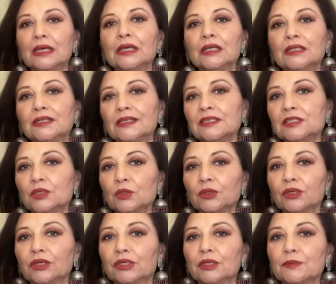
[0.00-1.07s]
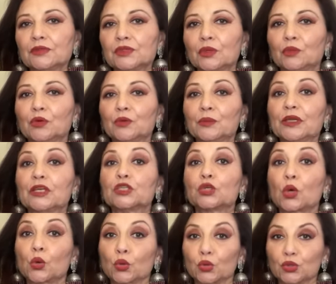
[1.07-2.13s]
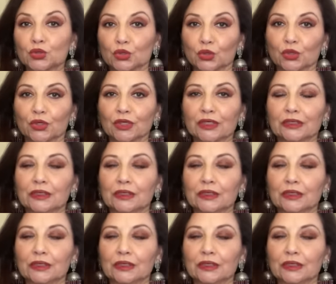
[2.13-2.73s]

This solar eclipse will be a total solar,